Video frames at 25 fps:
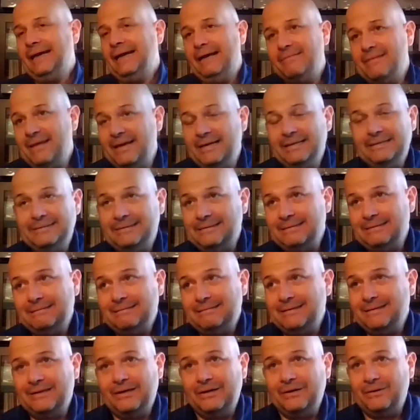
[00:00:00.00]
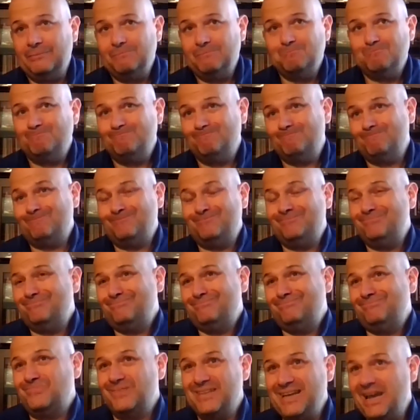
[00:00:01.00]
And then, you know,
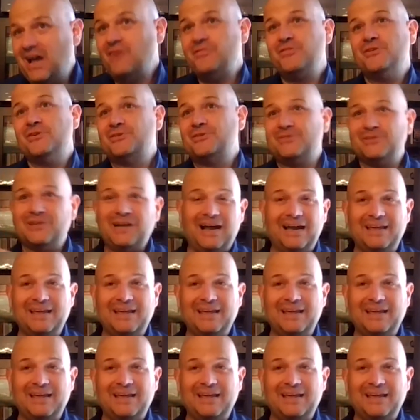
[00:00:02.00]
the other,